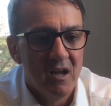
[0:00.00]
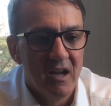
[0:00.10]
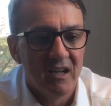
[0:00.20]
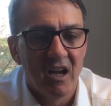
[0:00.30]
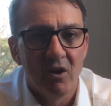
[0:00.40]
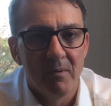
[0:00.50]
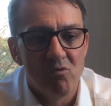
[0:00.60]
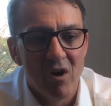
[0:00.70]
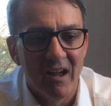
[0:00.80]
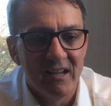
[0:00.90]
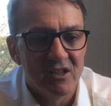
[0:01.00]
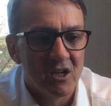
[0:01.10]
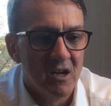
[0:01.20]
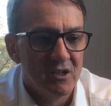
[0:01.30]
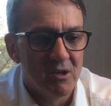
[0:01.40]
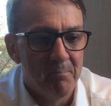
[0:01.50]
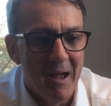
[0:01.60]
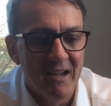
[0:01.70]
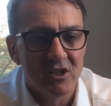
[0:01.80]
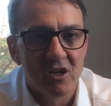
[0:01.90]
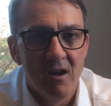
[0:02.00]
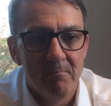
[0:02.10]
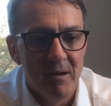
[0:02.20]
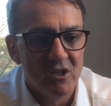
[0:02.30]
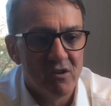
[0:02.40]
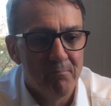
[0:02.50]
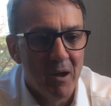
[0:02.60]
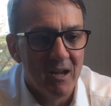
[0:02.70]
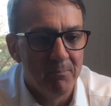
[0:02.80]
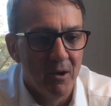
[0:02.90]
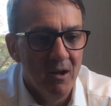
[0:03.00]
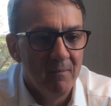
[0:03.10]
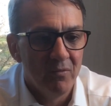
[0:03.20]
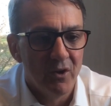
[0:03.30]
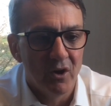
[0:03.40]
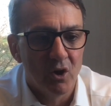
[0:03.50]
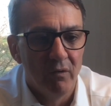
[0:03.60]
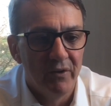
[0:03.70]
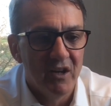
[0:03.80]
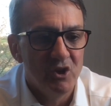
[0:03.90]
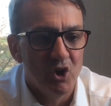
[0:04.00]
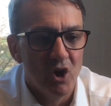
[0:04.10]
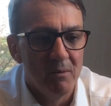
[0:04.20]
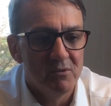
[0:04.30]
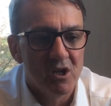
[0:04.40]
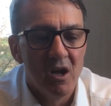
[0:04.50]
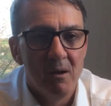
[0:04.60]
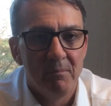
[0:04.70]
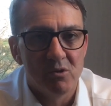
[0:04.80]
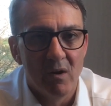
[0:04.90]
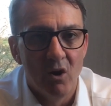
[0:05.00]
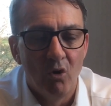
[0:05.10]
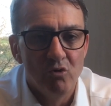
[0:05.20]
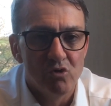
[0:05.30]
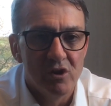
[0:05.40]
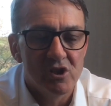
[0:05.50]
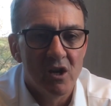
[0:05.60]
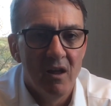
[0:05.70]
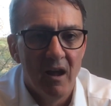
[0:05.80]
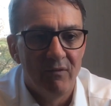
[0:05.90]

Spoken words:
It cannot be right to pass bits of paper that are covered in germs between hundreds,